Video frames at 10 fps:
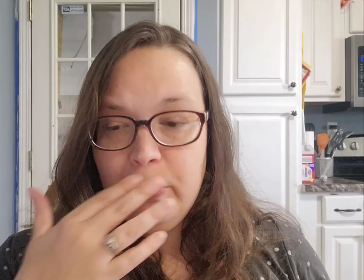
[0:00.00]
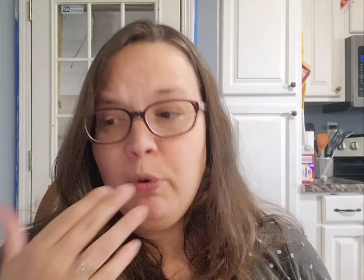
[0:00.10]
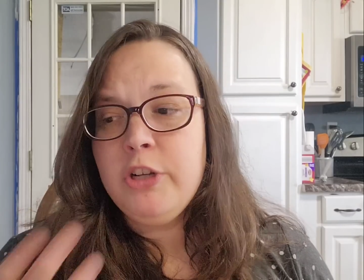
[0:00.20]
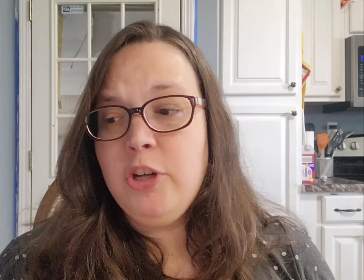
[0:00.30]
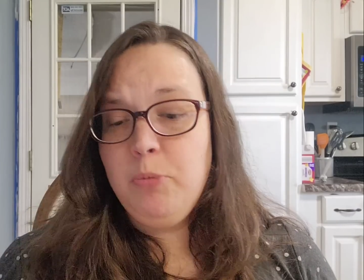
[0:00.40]

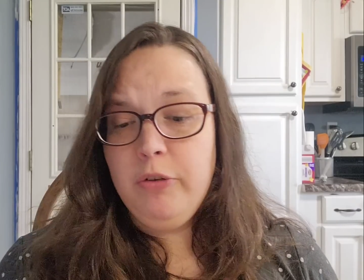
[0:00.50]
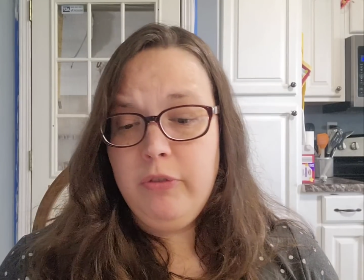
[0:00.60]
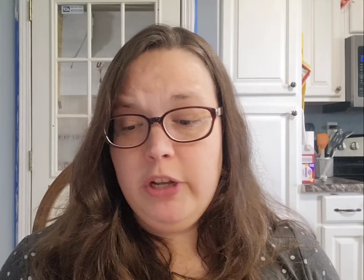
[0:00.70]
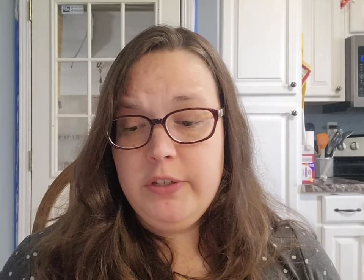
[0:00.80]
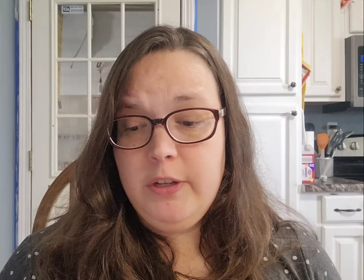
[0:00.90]
watching more
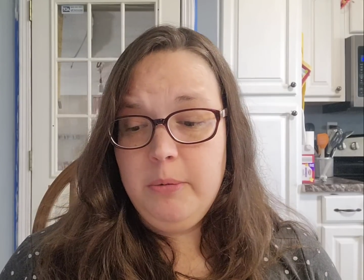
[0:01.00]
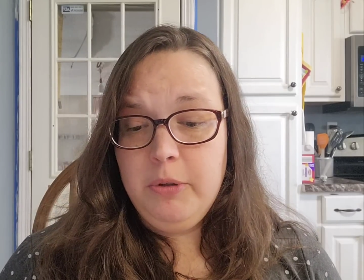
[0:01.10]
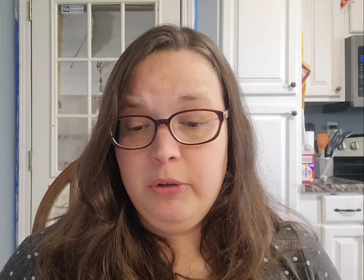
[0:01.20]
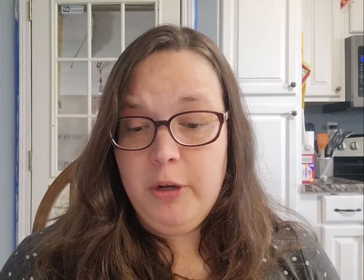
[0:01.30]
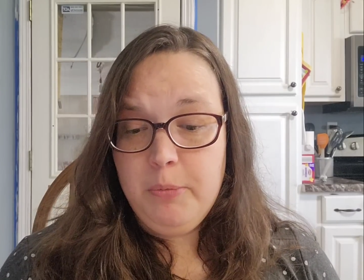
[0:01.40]
Flosstube
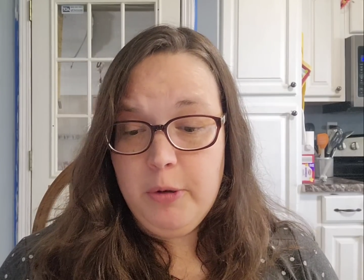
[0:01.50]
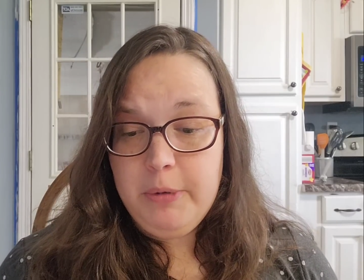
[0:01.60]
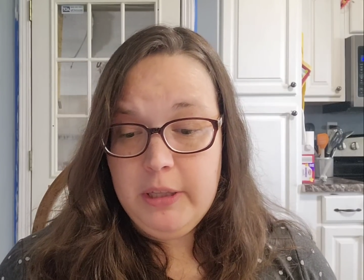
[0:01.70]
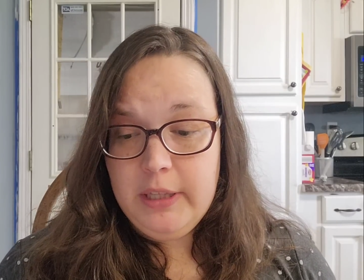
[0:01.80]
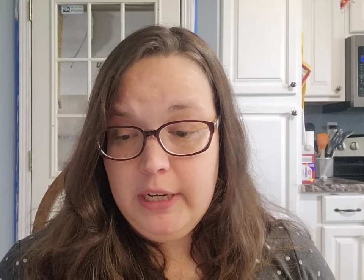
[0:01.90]
and learning more
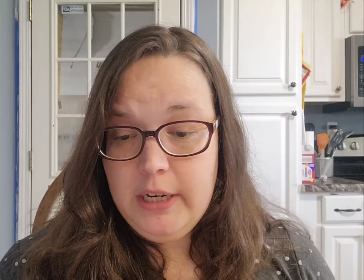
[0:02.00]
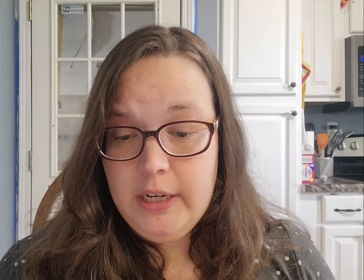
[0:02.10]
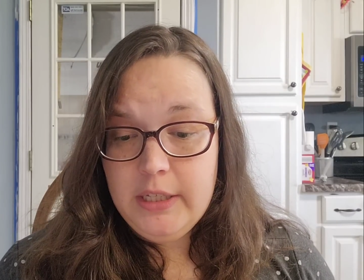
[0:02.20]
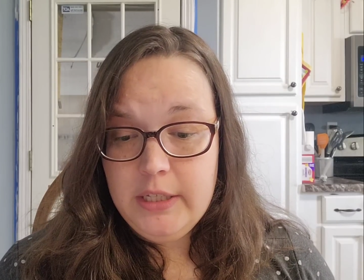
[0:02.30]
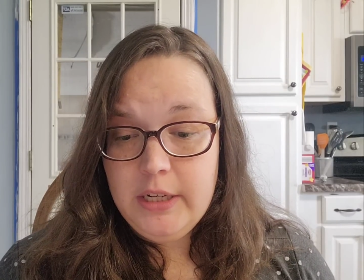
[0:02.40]
about linen
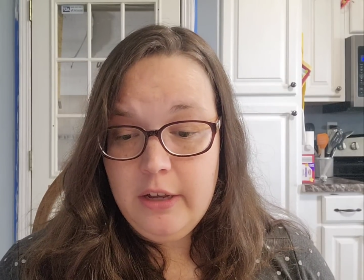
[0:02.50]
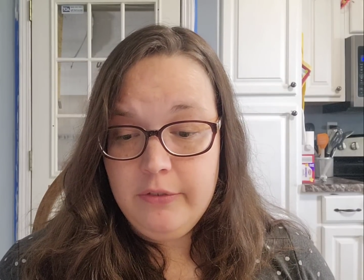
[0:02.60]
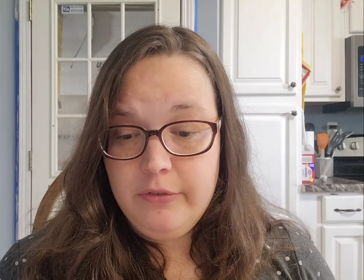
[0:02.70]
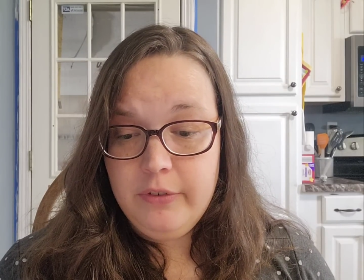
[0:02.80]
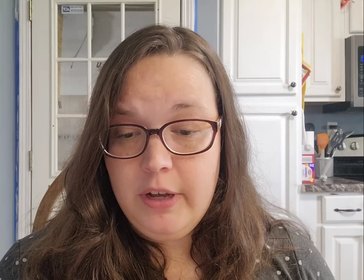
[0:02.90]
and
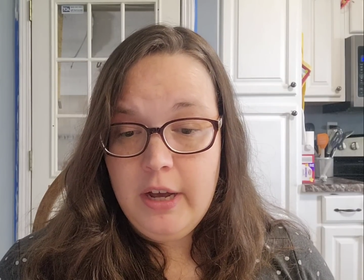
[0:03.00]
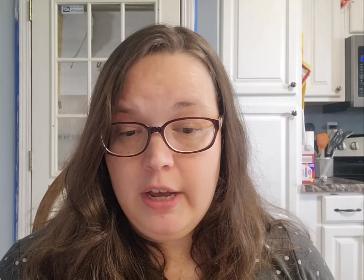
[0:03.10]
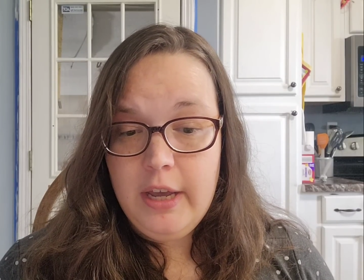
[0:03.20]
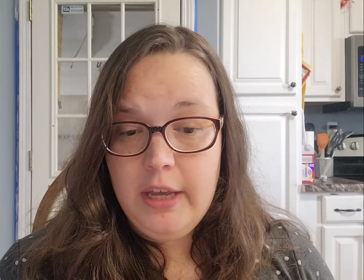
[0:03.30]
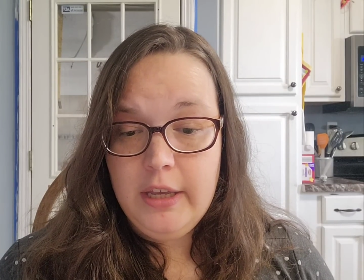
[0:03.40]
stuff,
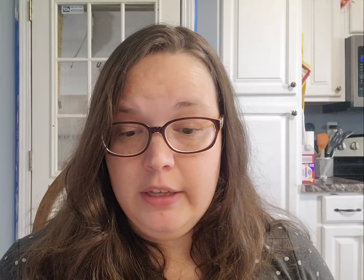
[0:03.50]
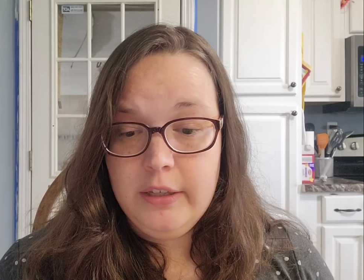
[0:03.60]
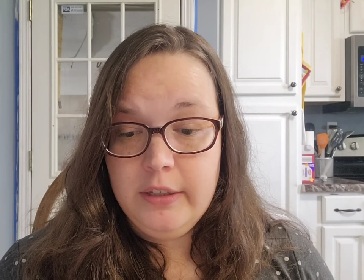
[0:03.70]
I